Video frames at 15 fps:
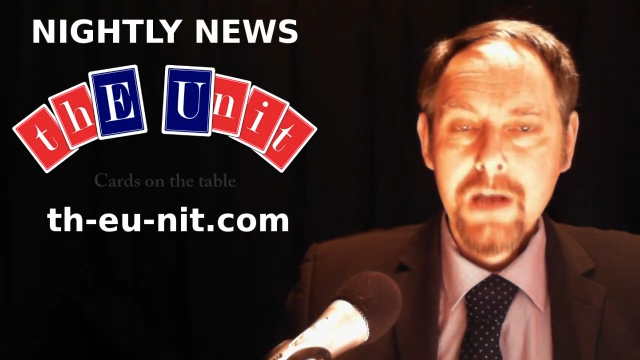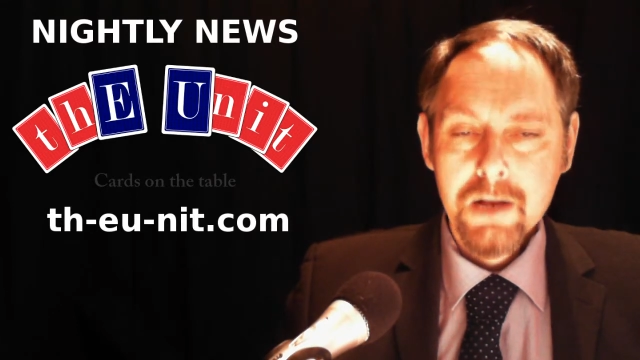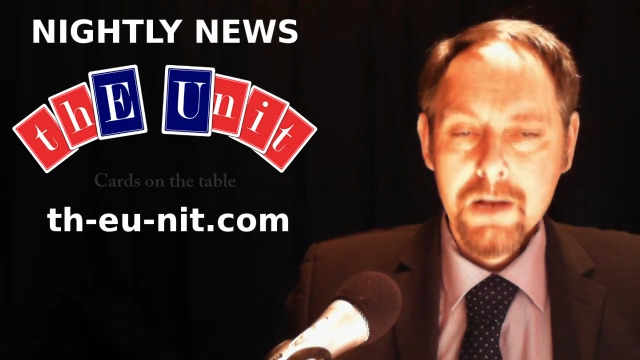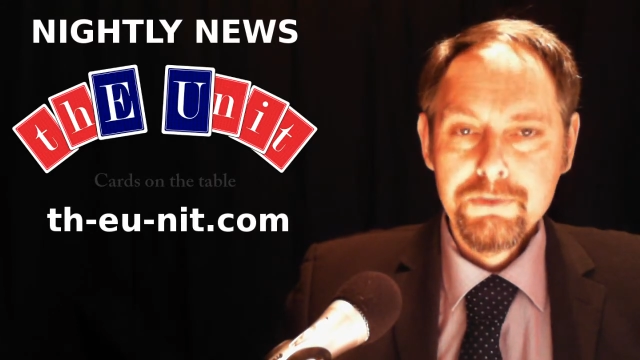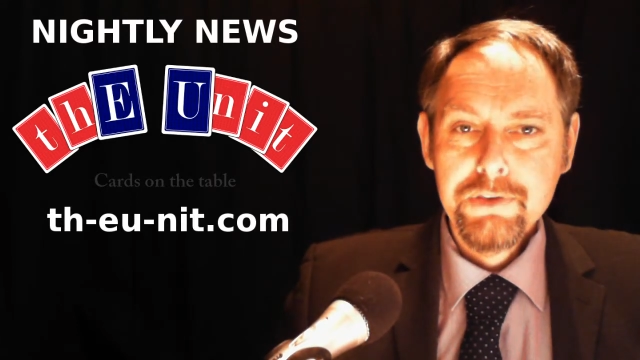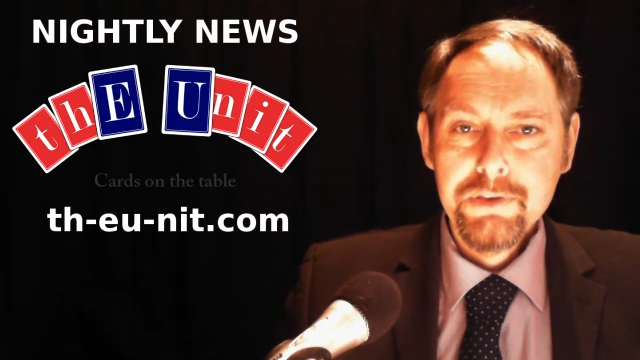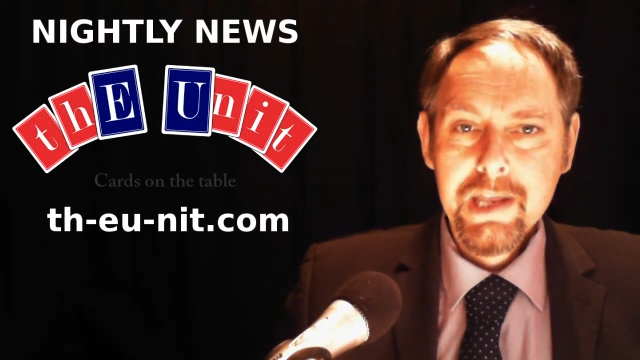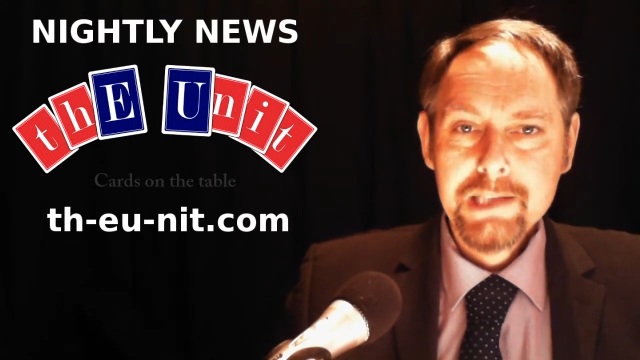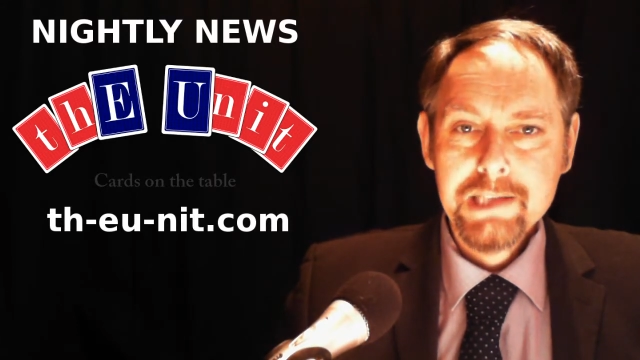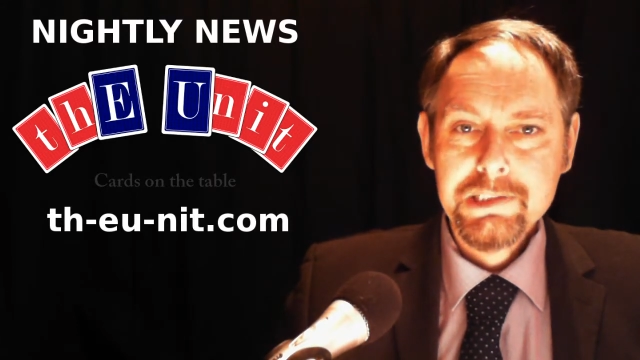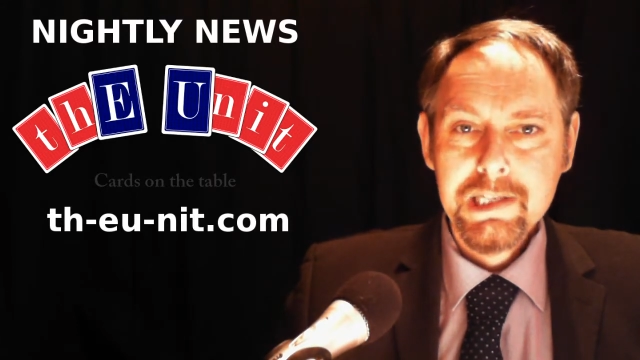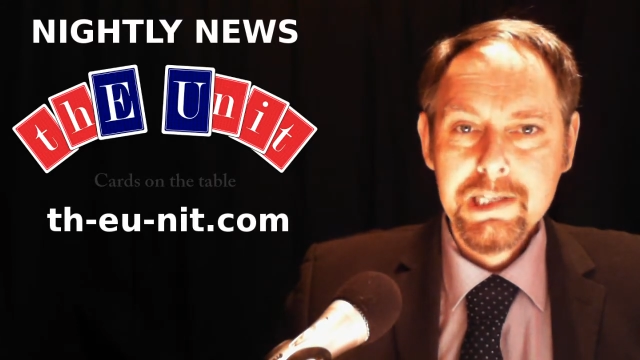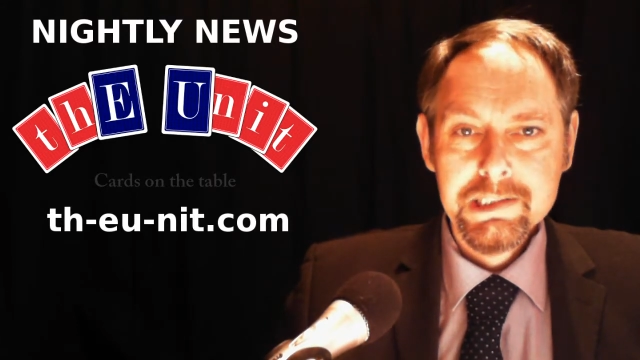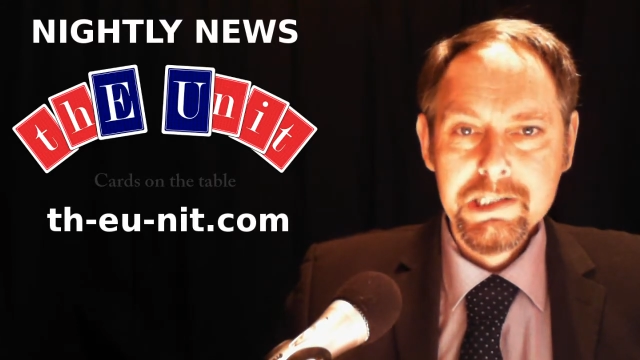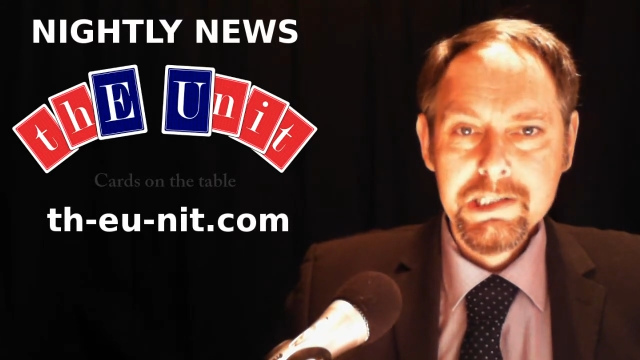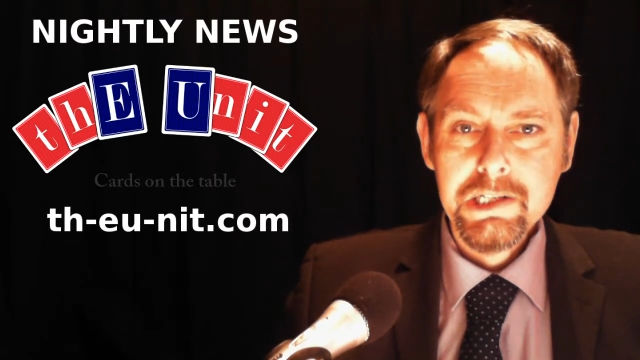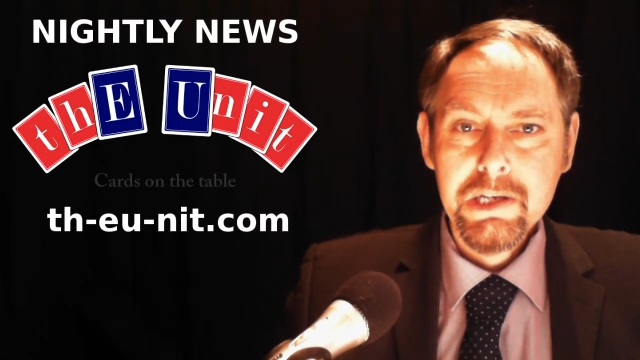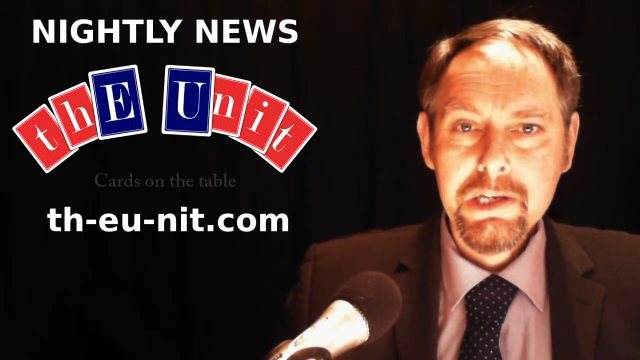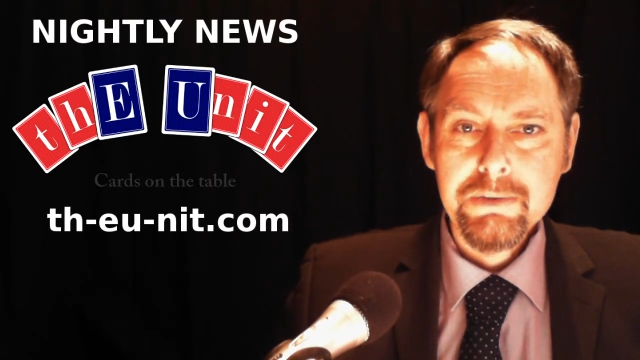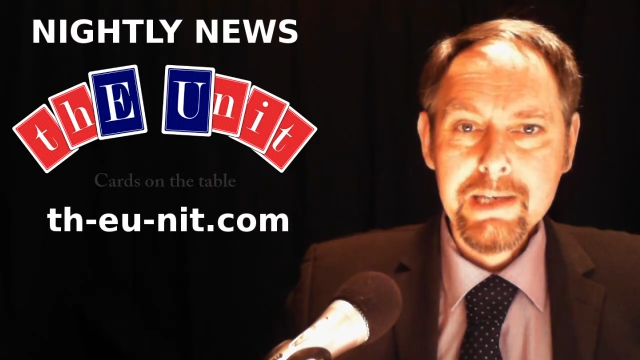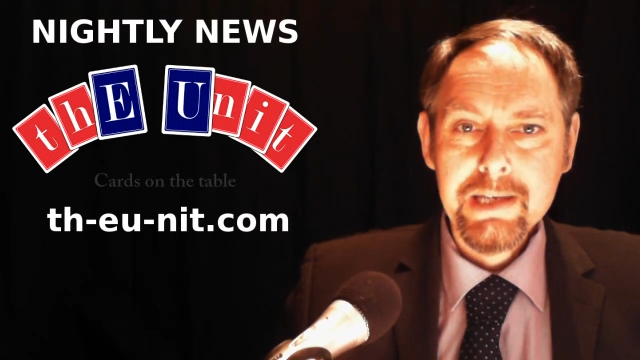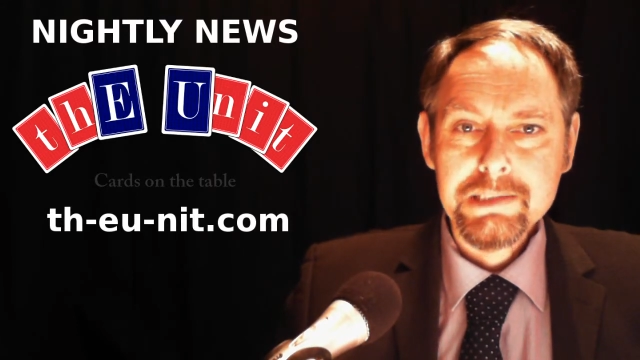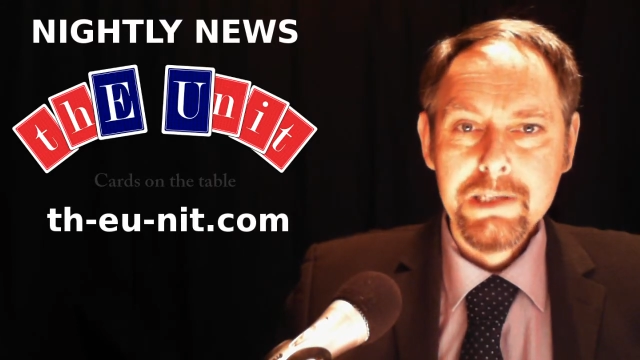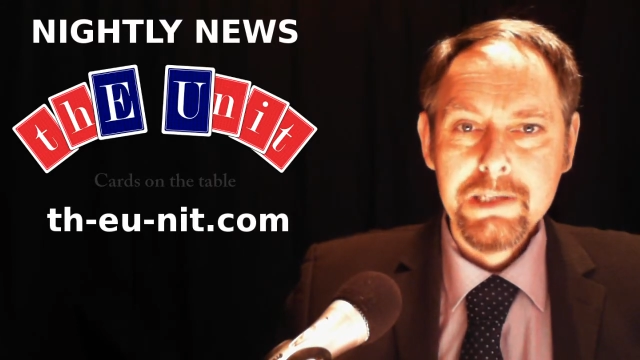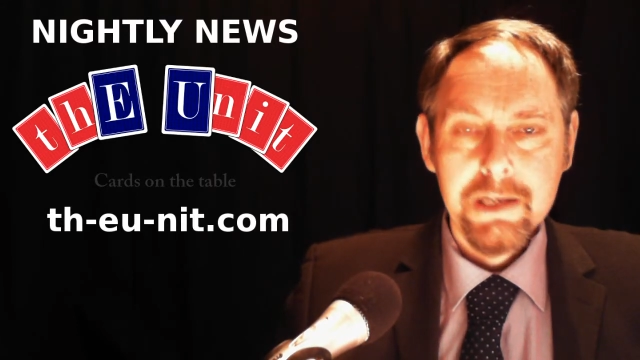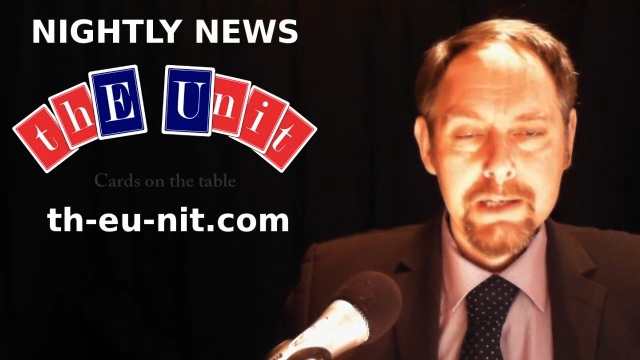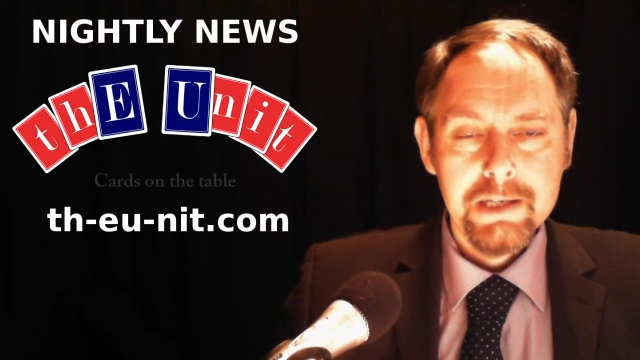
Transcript: and this is the unit